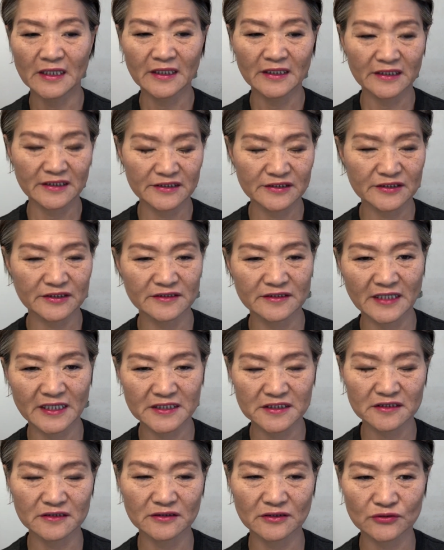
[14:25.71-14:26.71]

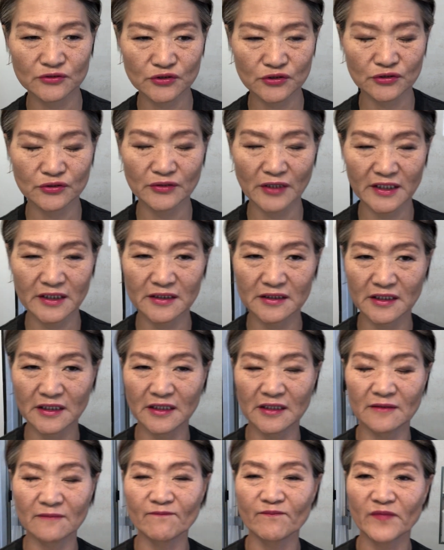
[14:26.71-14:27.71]
international
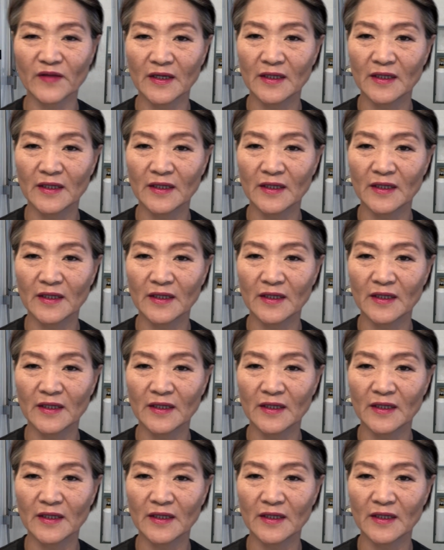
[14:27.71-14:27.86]
training,